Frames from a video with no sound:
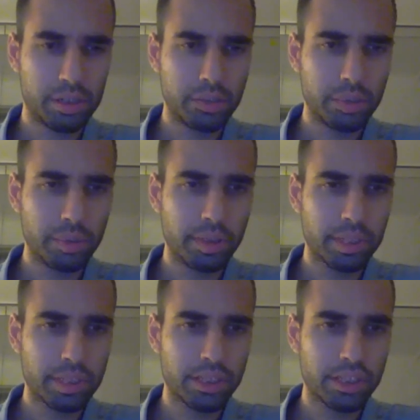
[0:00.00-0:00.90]
We want to
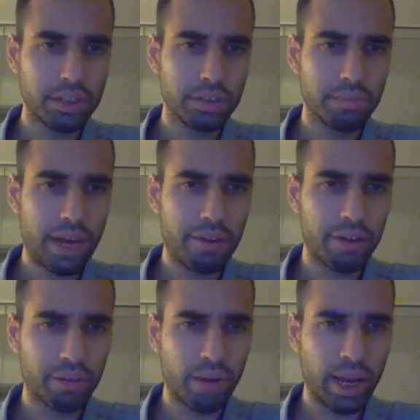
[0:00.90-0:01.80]
continue the
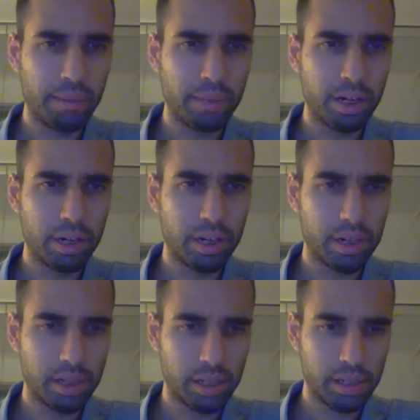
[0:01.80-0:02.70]
battering ram.
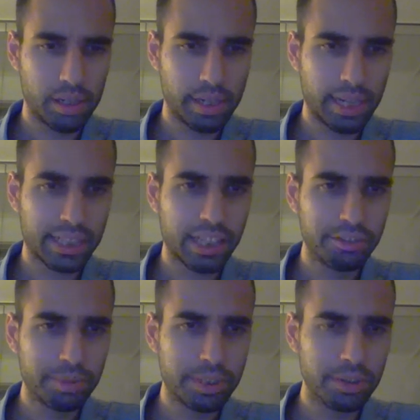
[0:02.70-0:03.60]
I guess
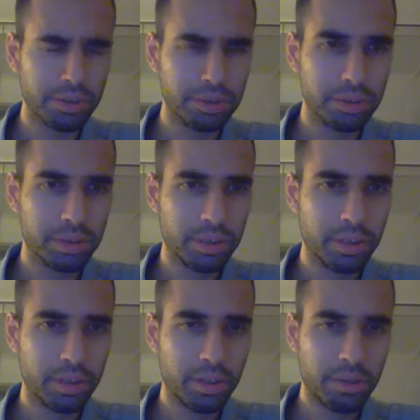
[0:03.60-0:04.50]
we do.
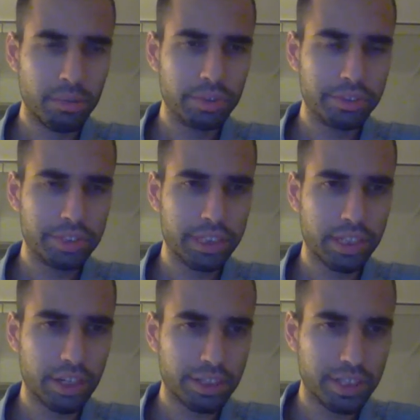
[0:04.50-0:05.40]
We still
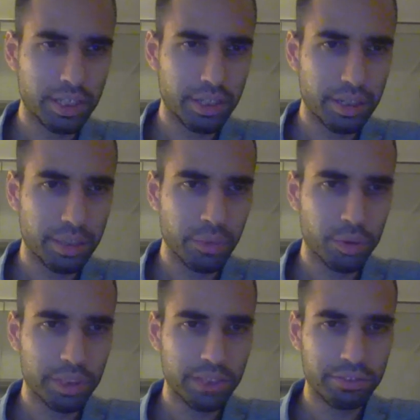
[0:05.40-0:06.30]
got the
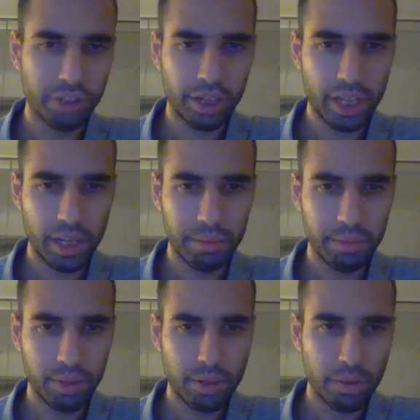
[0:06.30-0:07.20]
motifs on him
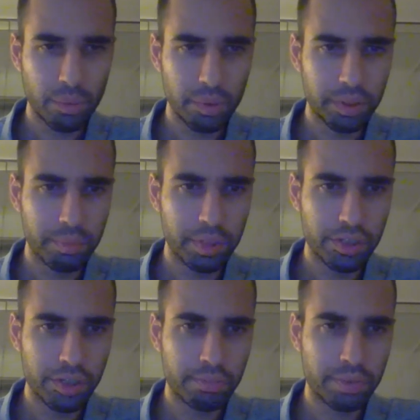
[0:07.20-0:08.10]
with the
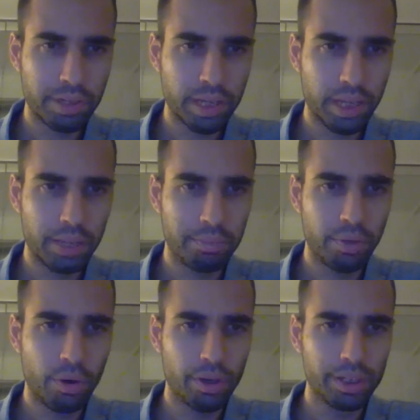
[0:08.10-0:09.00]
bishop and the
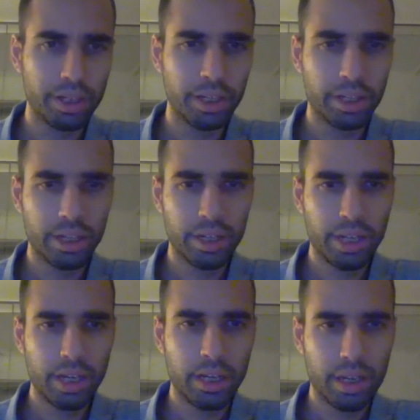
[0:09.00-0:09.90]
pawn
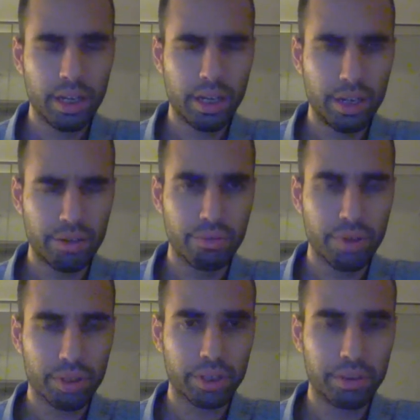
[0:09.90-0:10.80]
and the rook.